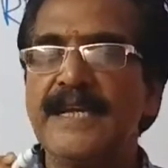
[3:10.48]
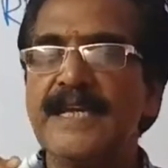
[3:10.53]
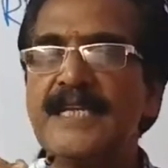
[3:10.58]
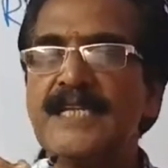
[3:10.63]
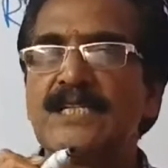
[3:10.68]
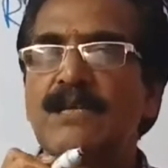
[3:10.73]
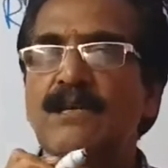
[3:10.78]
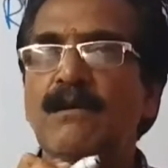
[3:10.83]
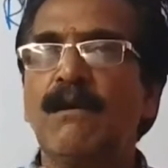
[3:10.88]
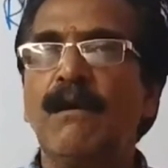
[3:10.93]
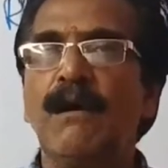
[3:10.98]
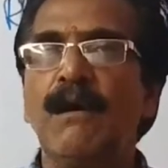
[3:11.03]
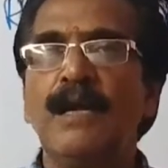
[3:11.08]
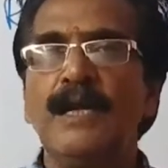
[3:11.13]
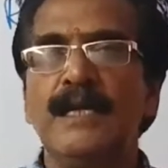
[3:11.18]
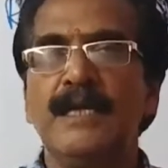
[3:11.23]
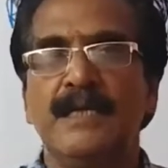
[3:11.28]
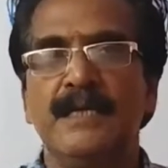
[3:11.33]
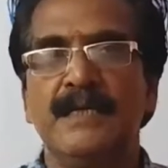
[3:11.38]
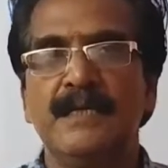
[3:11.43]
is
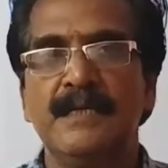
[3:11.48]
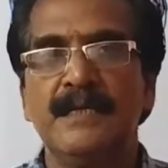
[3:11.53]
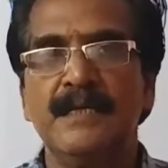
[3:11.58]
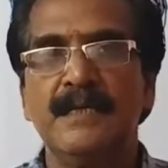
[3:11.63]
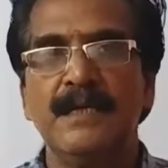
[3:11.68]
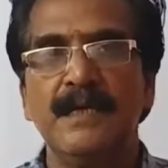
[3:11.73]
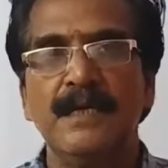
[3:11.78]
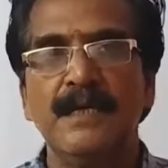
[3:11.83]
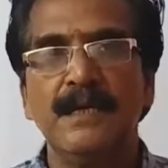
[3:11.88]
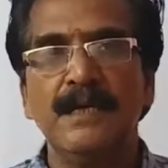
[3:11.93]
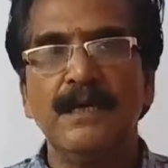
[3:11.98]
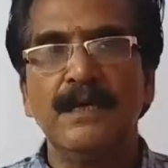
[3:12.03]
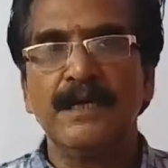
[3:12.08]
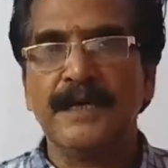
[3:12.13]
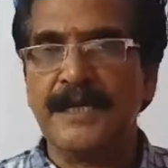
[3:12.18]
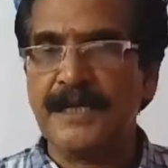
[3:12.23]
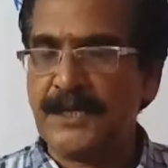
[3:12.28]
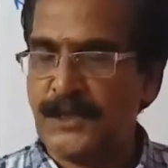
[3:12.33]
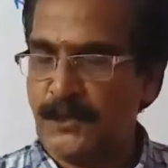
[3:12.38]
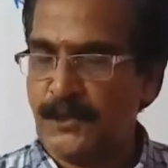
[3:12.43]
called a
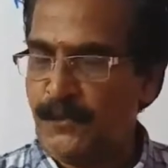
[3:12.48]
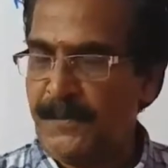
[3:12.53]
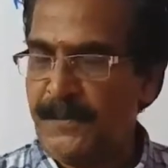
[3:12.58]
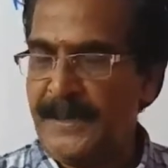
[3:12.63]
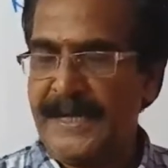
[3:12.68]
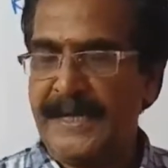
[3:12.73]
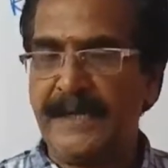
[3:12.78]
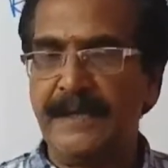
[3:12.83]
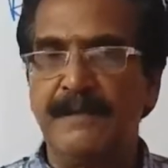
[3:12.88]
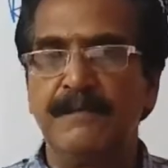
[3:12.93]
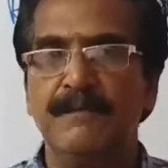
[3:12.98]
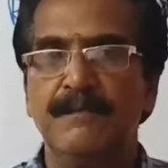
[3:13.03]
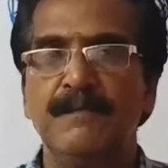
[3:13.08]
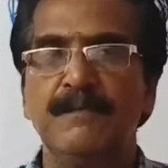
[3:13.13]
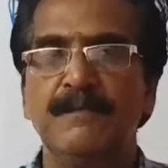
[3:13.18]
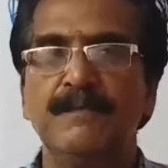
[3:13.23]
resume.